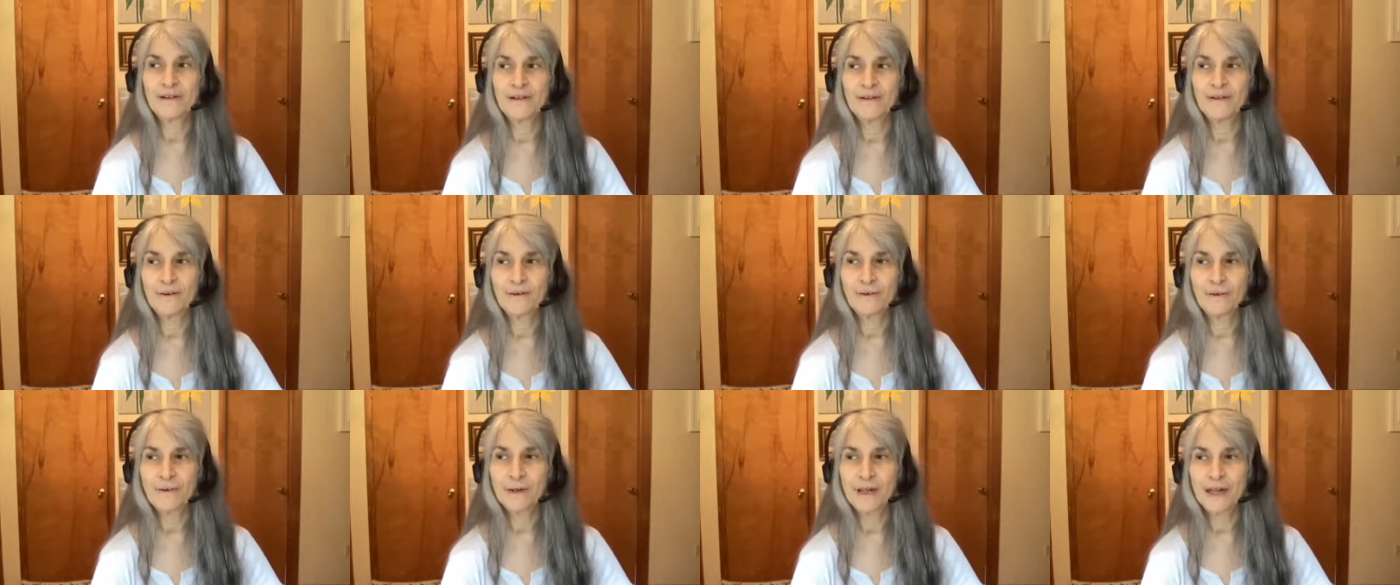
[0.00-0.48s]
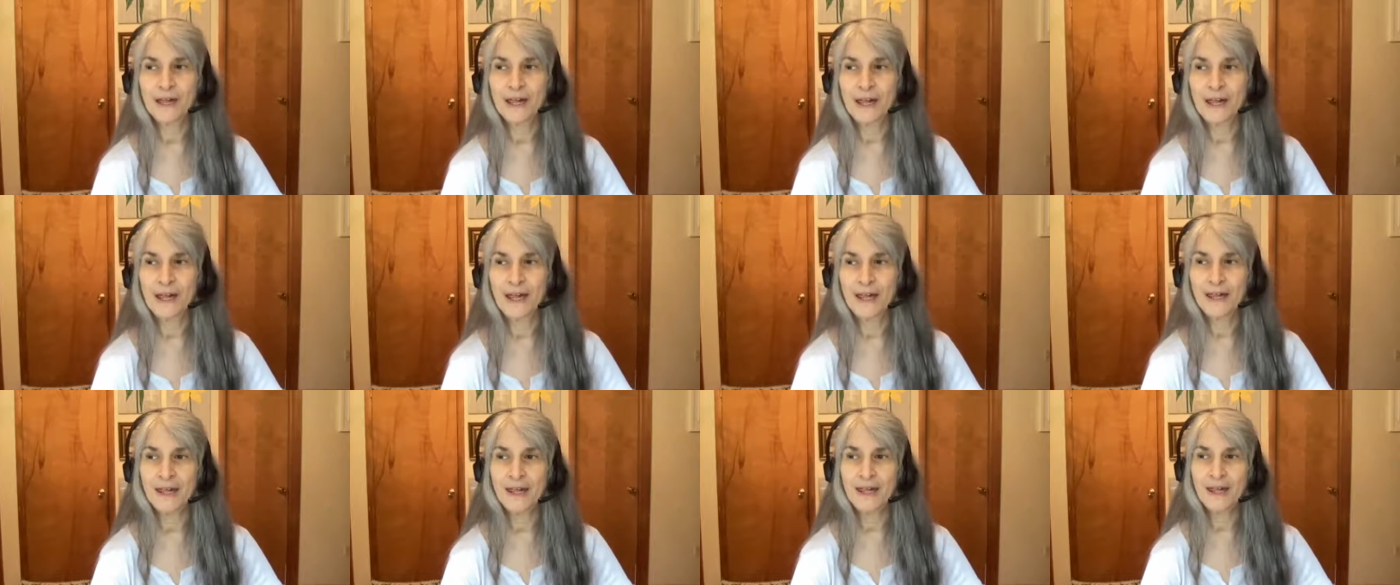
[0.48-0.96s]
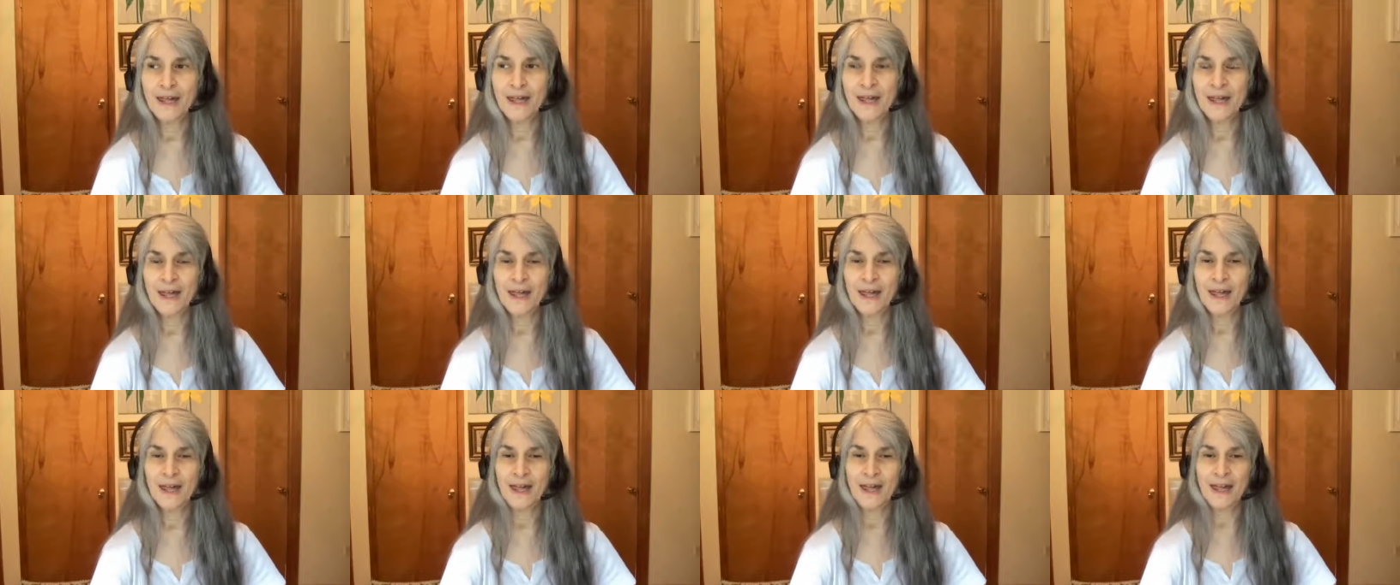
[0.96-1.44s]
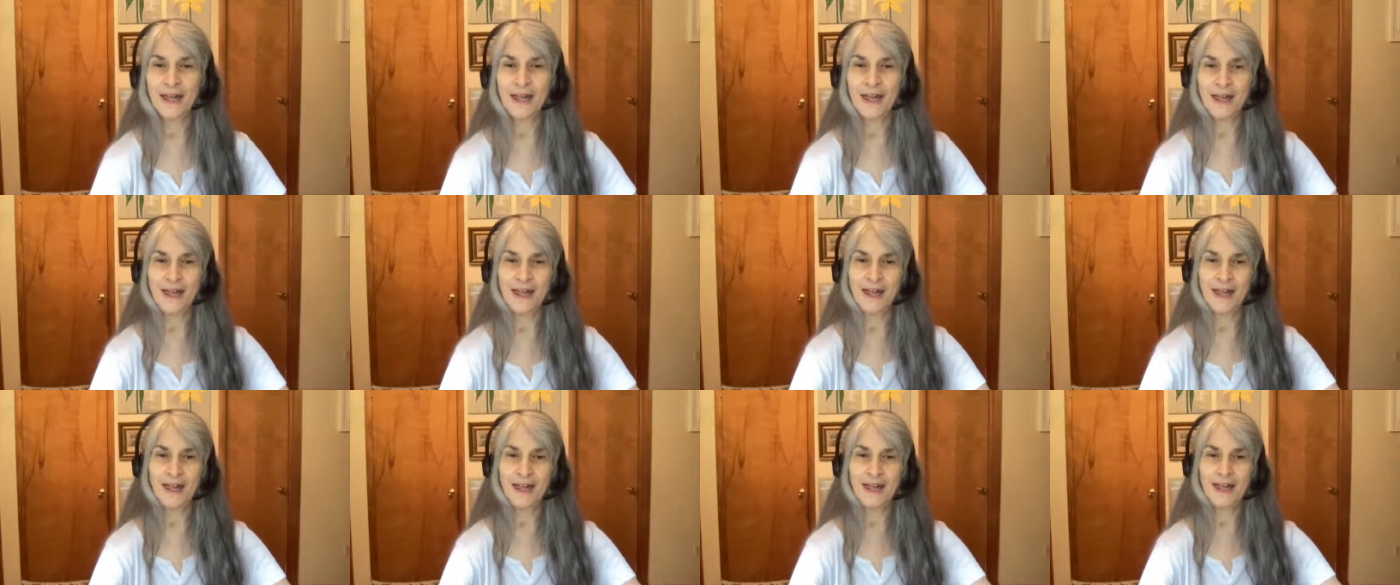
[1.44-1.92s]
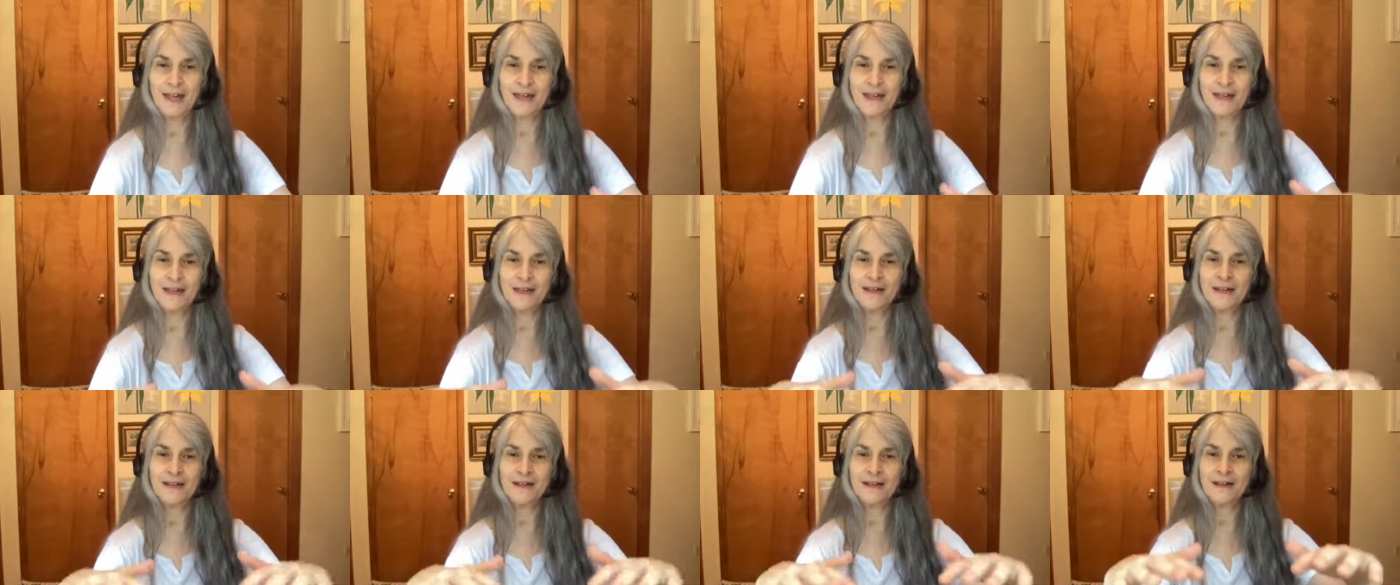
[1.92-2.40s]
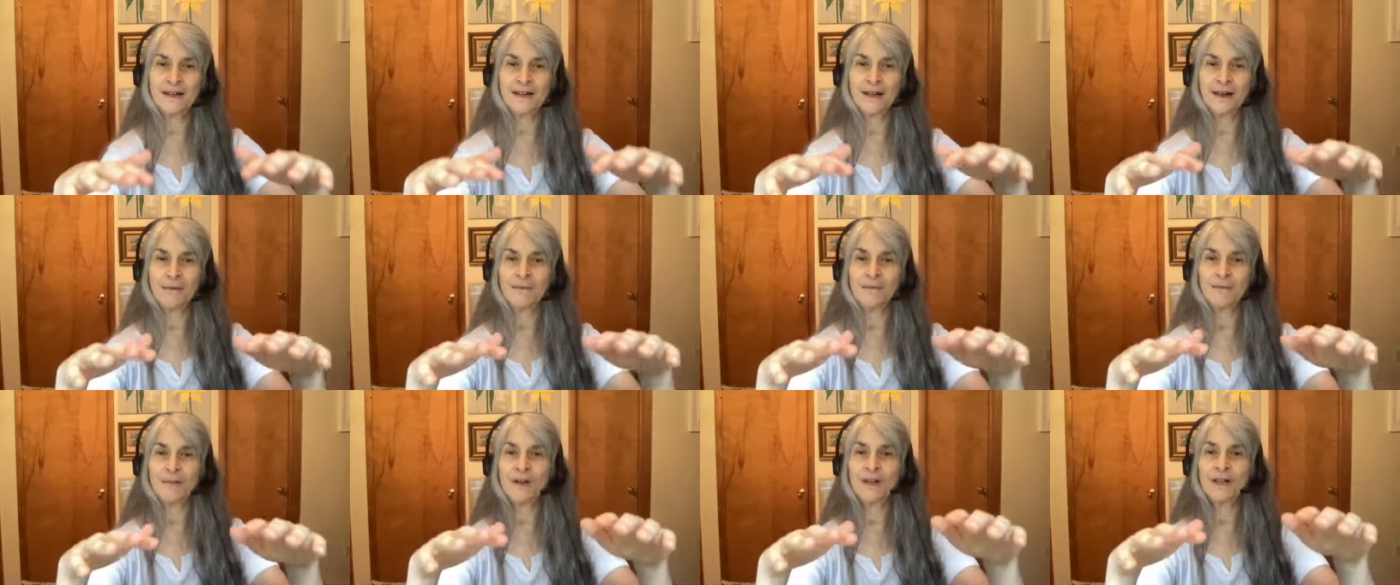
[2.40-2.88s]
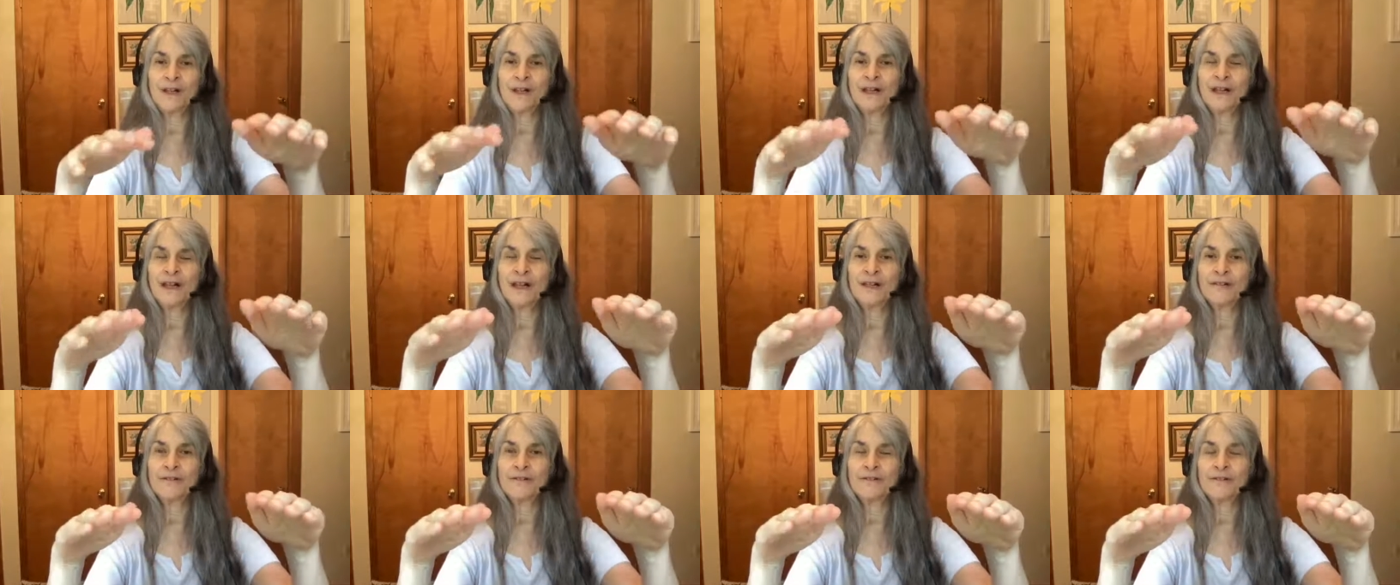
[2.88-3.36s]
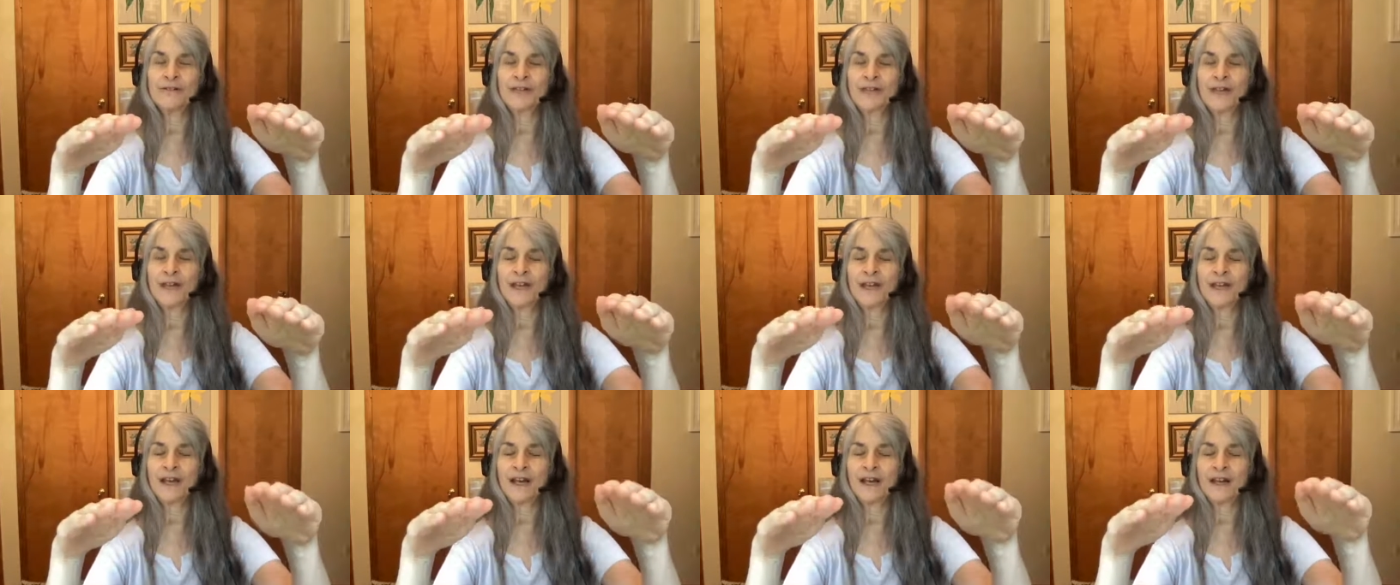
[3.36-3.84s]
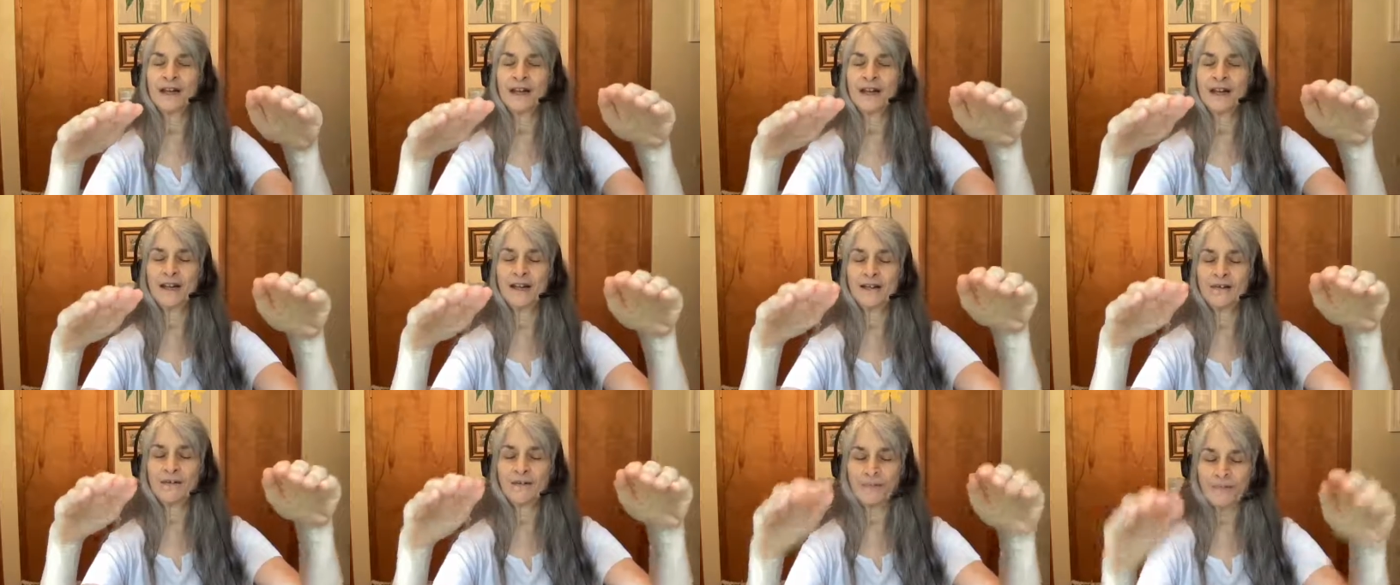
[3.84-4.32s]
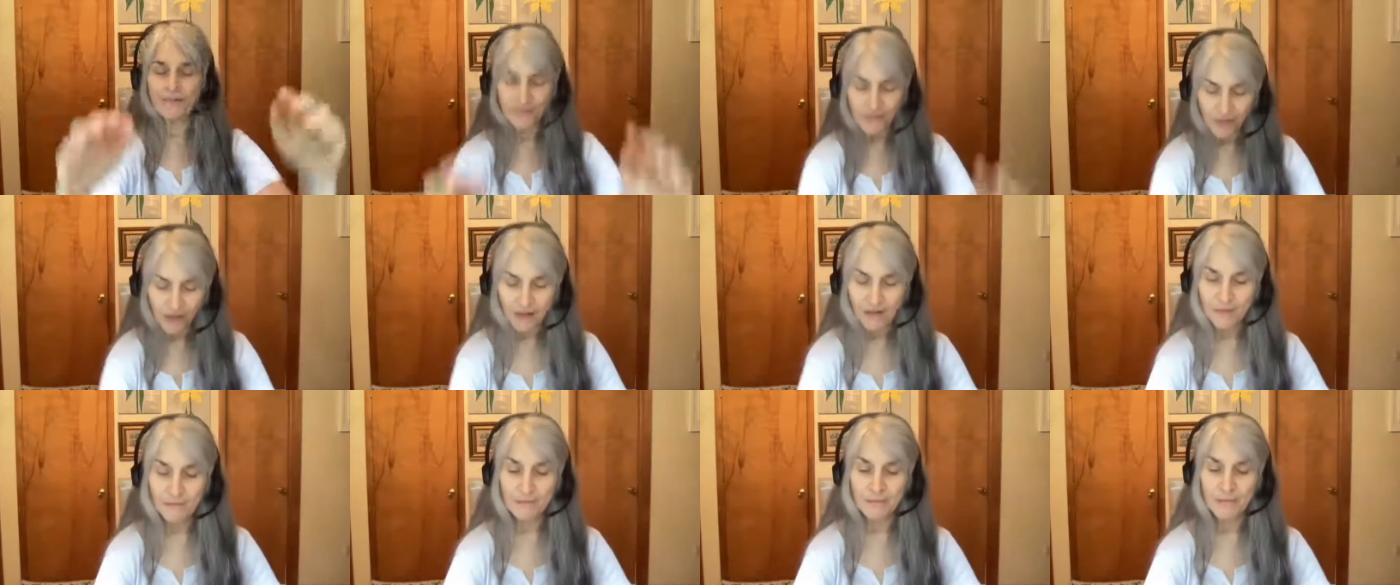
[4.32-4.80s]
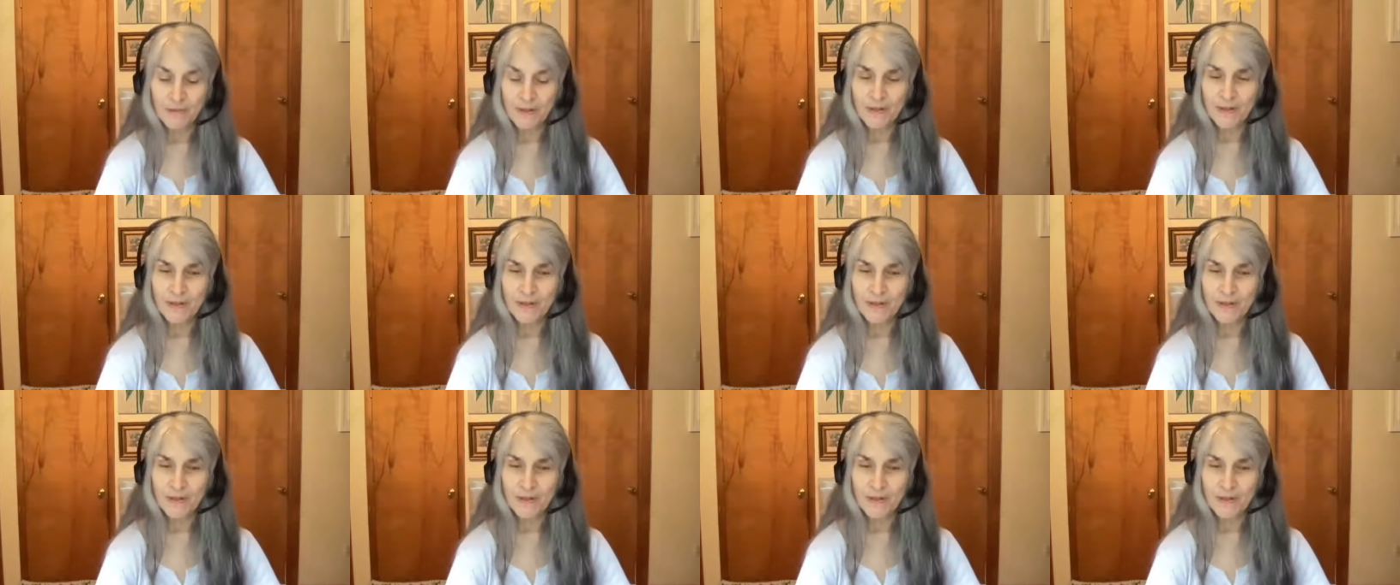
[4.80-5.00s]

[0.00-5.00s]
Okay. And I'm running energy and I hear thump.